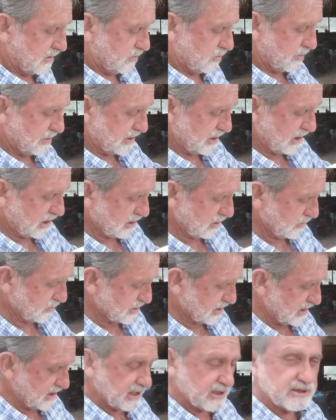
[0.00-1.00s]
when you go
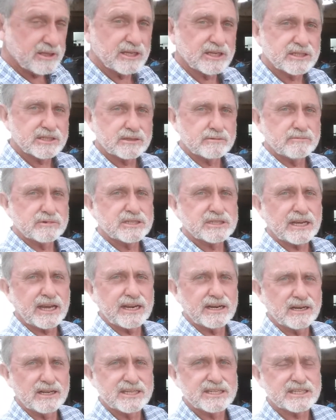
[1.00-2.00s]
to get this
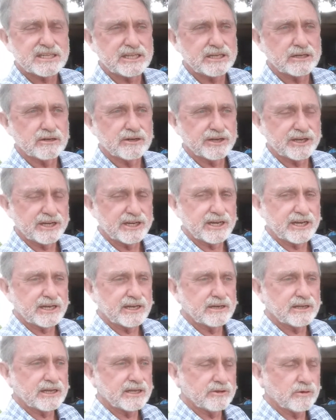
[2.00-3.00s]
stainless steel nut
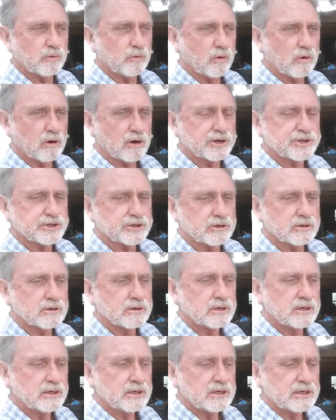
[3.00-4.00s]
and the washer,
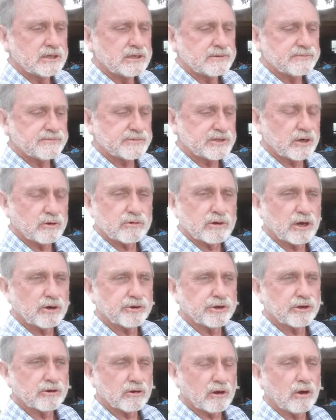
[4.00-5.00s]
don't go
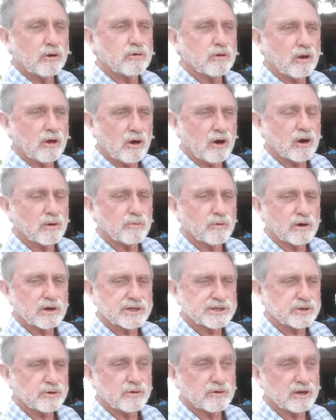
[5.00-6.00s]
to your local hardware
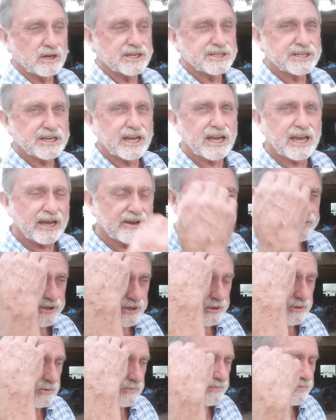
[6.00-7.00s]
store unless you have
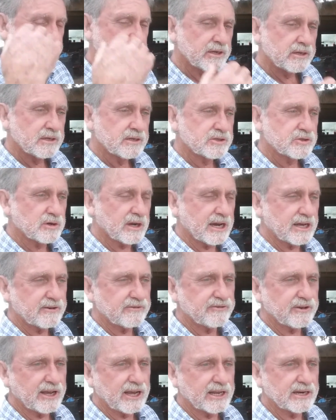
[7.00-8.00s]
to. Try to
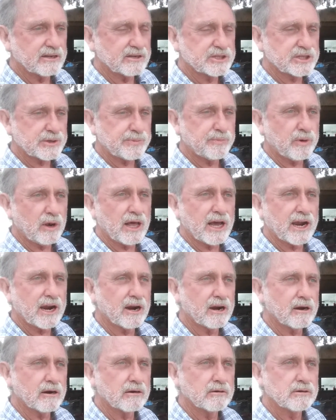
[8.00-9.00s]
find a
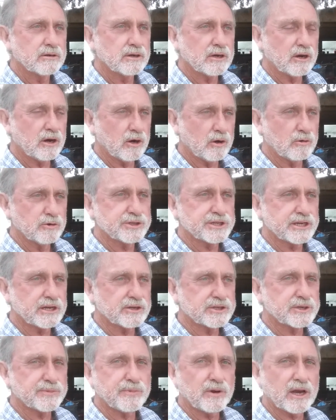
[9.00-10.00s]
supplier, a
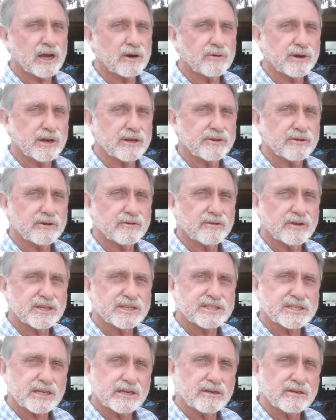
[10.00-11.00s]
wholesale supplier around there that
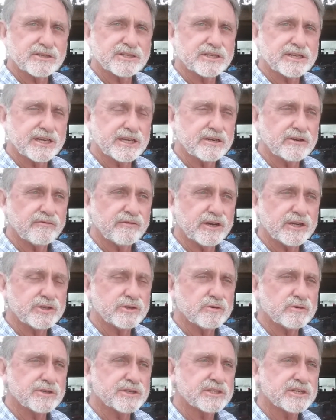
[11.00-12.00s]
sells to
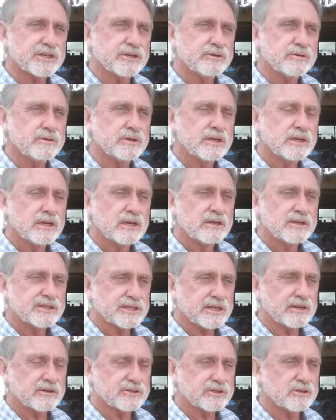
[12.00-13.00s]
individuals too,
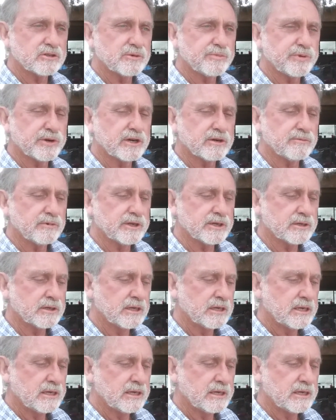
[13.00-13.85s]
sells to the public.